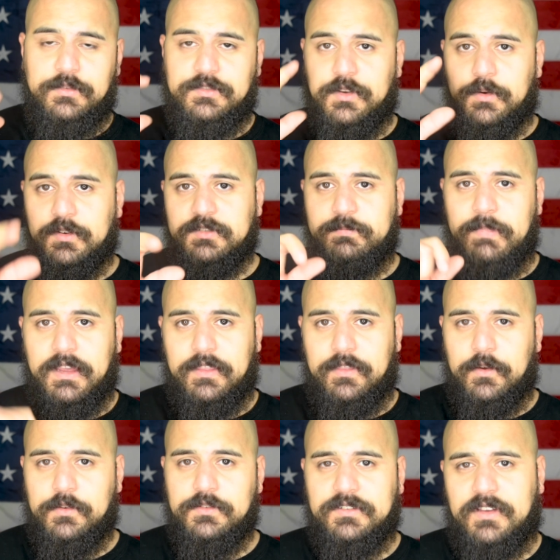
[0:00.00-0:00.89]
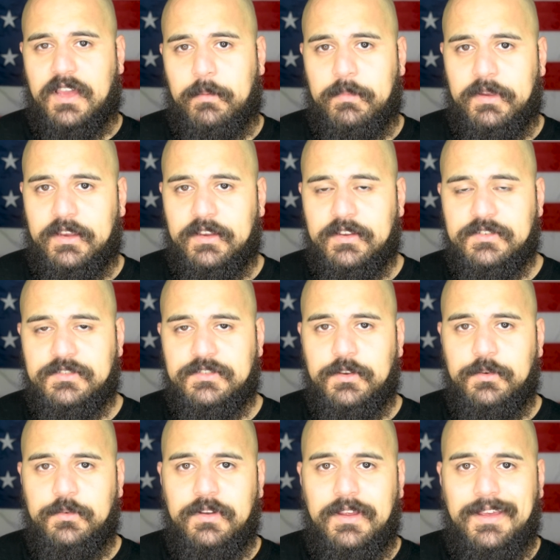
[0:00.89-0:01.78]
so expect those coming
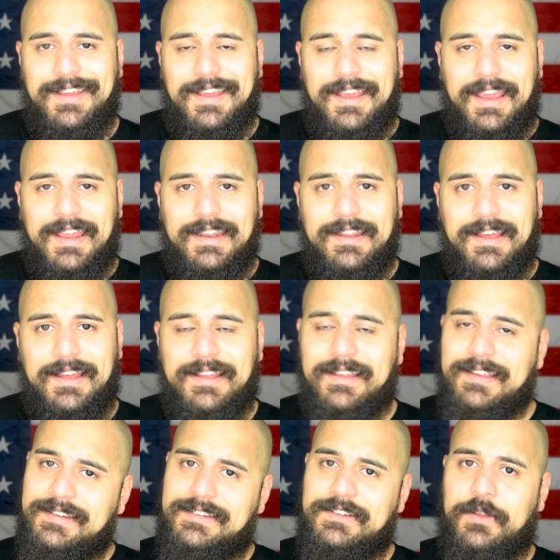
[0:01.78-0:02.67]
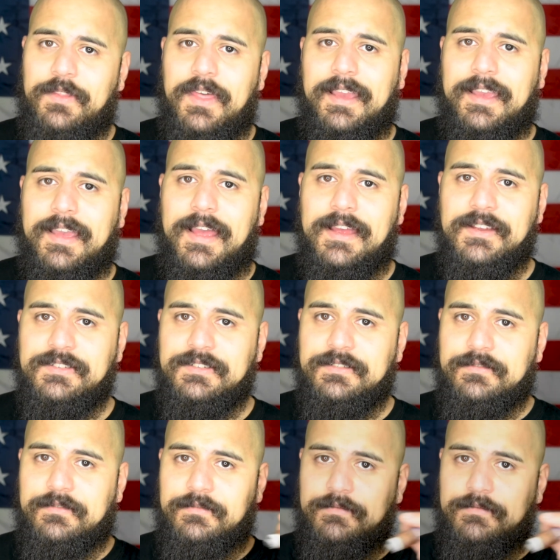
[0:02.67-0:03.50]
soon. And until then, guys,